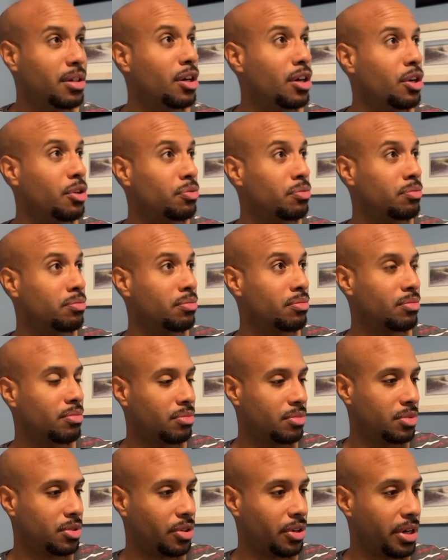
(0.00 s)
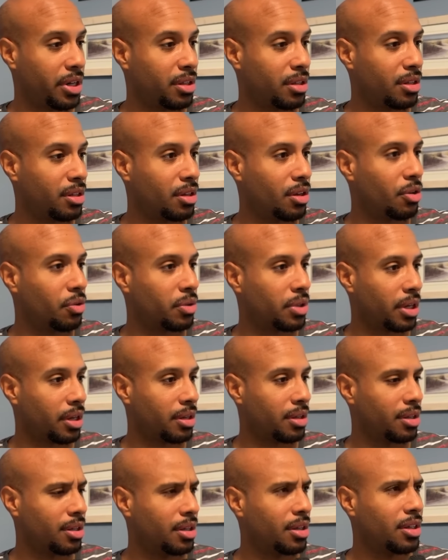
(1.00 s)
Oh, sorry. Okay.
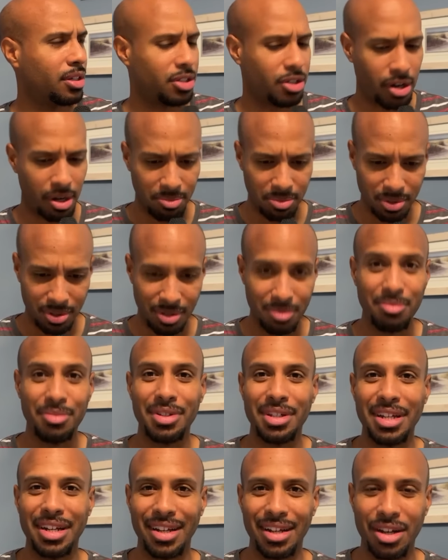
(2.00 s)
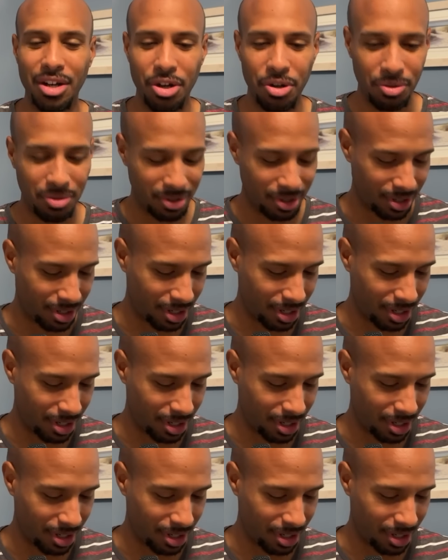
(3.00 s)
Sorry, I'm getting a note.